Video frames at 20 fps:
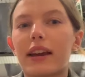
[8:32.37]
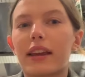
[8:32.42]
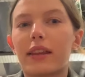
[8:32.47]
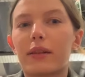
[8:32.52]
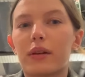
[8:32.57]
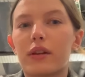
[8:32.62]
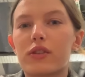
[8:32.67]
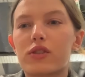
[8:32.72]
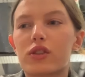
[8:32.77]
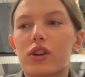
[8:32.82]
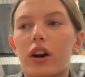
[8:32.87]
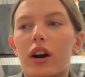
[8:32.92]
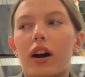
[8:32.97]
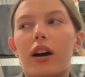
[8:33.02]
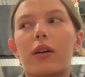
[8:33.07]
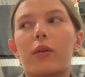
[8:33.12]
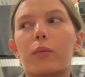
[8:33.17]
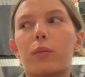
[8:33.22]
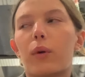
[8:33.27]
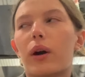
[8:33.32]
and we've just got
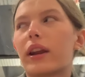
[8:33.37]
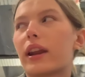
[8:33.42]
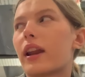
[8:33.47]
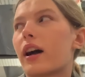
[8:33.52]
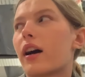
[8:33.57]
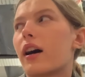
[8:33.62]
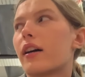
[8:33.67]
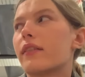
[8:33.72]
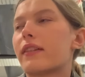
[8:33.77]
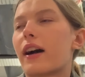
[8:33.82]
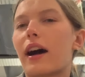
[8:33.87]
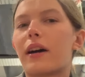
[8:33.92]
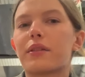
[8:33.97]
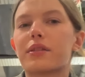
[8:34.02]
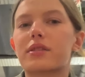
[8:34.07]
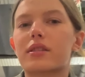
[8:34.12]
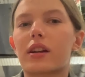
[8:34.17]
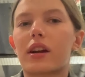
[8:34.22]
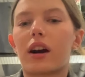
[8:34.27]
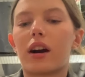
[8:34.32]
1.5
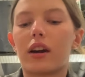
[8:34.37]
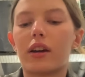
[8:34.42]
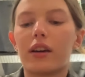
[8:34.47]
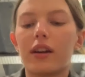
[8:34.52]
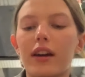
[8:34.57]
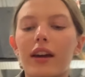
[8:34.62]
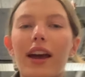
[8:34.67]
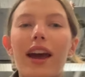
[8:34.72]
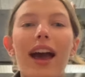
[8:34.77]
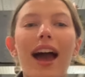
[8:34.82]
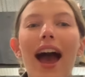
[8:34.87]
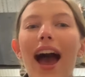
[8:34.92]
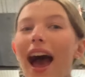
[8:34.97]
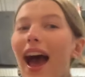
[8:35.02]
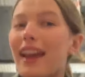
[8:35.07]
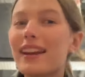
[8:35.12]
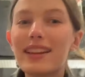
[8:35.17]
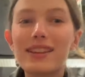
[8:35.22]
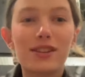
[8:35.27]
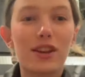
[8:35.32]
hours to go.
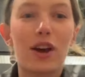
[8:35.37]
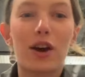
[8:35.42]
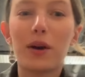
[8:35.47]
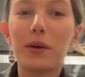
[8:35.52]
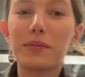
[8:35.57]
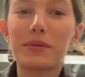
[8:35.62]
And it's whole